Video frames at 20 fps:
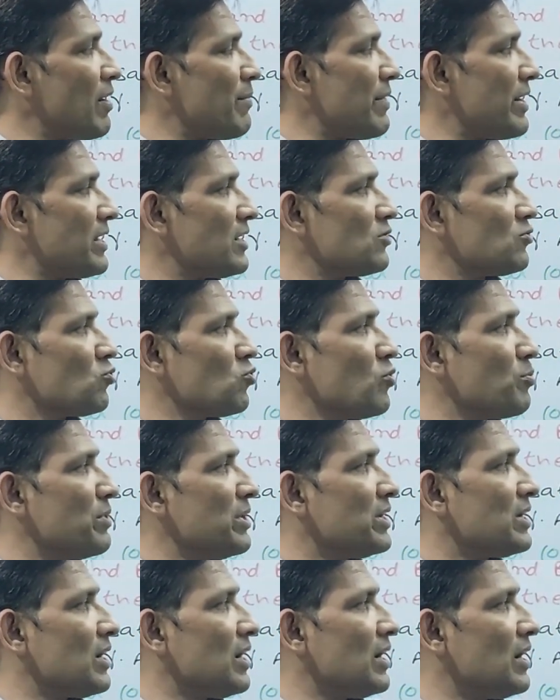minus 2
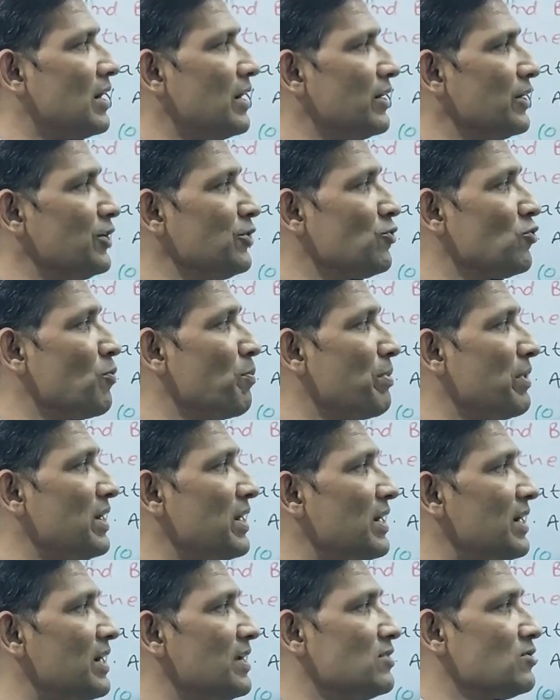beta into
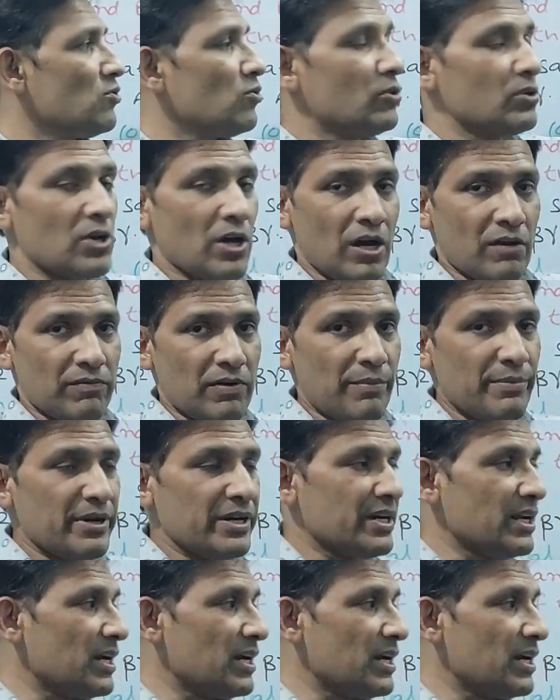P is equal to alpha beta